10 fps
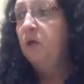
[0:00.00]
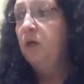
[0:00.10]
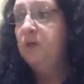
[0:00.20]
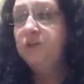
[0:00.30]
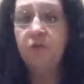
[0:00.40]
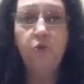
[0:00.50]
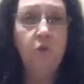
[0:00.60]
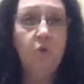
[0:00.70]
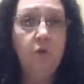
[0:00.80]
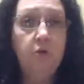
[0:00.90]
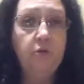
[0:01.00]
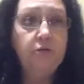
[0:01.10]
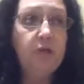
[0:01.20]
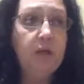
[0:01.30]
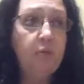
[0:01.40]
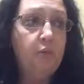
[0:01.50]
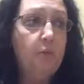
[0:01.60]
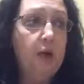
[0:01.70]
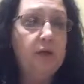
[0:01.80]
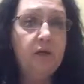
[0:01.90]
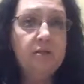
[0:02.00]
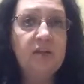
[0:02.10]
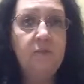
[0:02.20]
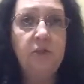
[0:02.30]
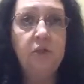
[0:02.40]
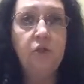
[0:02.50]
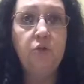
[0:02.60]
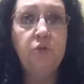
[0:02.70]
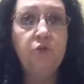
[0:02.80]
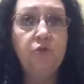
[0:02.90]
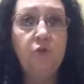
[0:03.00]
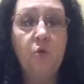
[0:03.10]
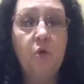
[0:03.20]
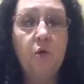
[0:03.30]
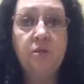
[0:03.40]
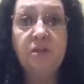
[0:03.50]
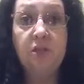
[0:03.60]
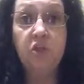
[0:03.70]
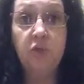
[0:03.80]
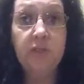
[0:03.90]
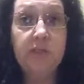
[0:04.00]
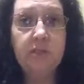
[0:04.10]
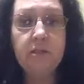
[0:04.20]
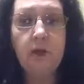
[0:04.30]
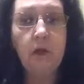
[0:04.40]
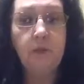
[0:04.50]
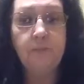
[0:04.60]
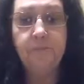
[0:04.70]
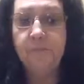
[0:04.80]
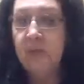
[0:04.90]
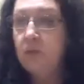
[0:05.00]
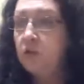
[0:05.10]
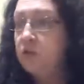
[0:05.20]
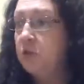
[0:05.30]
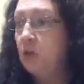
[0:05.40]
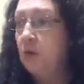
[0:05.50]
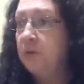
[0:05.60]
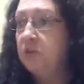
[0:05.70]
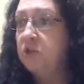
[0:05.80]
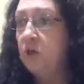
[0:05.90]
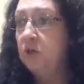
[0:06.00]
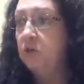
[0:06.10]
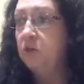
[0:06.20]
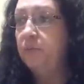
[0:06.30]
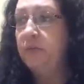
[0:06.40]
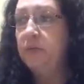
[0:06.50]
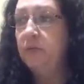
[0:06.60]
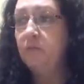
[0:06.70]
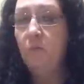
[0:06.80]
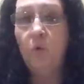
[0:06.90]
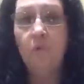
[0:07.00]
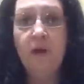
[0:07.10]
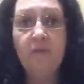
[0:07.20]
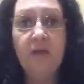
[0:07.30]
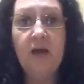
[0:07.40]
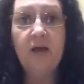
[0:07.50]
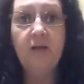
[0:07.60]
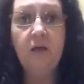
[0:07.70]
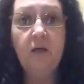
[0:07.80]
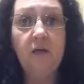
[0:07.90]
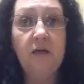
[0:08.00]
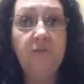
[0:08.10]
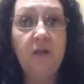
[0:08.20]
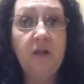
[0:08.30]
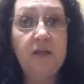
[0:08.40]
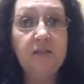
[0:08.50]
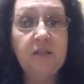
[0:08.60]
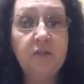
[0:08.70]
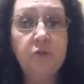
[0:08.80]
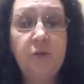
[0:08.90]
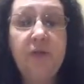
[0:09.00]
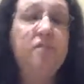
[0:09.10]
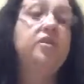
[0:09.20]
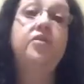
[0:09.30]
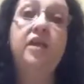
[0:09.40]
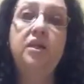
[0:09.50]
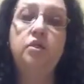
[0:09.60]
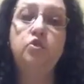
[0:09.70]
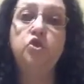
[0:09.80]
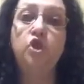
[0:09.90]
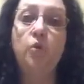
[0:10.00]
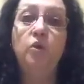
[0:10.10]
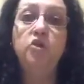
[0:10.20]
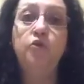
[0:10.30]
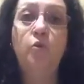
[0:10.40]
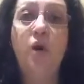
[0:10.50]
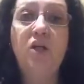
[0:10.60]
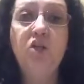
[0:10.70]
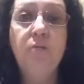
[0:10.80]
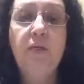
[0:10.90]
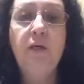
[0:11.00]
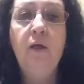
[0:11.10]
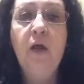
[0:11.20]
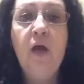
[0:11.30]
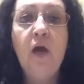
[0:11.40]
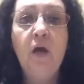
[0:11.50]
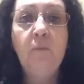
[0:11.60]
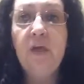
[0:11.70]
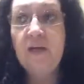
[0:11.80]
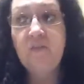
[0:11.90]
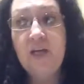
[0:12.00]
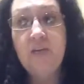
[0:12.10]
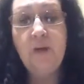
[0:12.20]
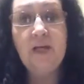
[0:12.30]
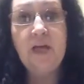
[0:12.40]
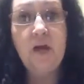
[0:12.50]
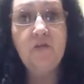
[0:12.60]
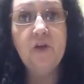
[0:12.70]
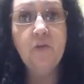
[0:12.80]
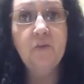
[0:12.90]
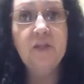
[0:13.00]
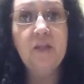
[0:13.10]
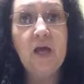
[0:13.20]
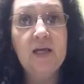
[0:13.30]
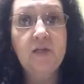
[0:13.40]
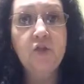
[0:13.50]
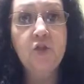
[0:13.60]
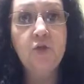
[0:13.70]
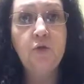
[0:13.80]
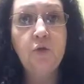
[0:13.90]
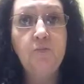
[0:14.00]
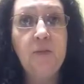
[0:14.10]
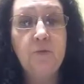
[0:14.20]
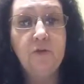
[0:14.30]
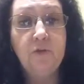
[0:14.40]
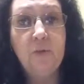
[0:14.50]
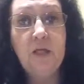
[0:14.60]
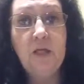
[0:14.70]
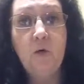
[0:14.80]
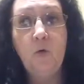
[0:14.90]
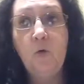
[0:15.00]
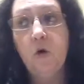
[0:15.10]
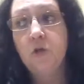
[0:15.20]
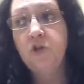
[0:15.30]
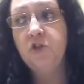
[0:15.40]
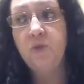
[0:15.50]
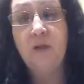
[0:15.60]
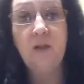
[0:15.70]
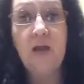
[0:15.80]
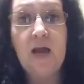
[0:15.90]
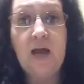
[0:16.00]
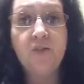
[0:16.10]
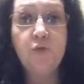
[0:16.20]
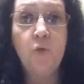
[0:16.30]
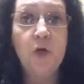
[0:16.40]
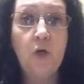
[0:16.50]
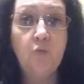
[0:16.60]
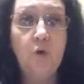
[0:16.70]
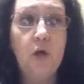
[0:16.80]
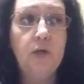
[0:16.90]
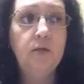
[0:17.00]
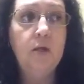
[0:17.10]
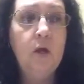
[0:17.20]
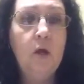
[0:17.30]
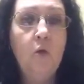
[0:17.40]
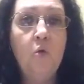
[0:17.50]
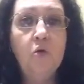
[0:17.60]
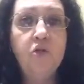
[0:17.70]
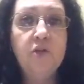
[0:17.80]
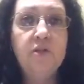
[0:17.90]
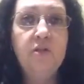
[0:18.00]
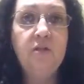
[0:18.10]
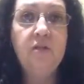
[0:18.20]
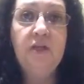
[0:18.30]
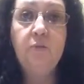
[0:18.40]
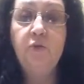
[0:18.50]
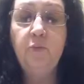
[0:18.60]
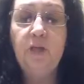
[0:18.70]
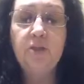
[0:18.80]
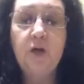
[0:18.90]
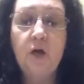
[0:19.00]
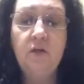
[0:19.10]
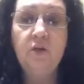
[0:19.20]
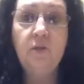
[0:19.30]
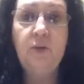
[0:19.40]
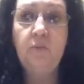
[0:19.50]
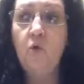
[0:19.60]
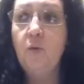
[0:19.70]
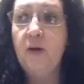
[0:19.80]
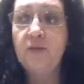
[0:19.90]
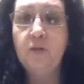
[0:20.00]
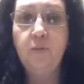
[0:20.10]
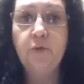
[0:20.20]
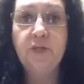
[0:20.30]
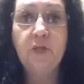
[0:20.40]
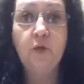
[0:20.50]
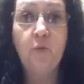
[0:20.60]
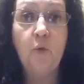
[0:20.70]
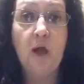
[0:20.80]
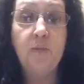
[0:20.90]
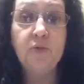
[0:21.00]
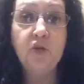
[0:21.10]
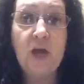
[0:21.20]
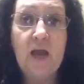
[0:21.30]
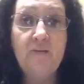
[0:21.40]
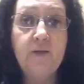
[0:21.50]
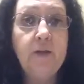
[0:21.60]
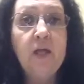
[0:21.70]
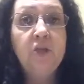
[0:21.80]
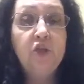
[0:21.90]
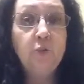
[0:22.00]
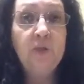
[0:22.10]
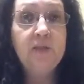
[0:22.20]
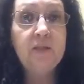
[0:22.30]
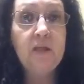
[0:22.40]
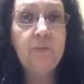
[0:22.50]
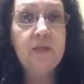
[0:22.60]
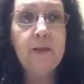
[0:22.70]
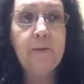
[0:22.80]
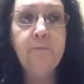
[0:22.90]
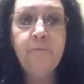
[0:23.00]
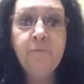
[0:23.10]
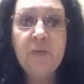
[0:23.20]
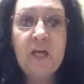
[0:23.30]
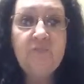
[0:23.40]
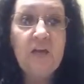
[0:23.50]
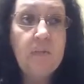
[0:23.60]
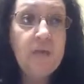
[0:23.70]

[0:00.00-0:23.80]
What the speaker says: essential oils and products have been used for centuries. So I'm going to talk a little bit more about that at the class next week. So thank you so much for watching me. If anybody out there would like to meet with me or do a class one-on-one, or just get with me and talk a little bit more about some particular problems you're having, just please let me know. If I'm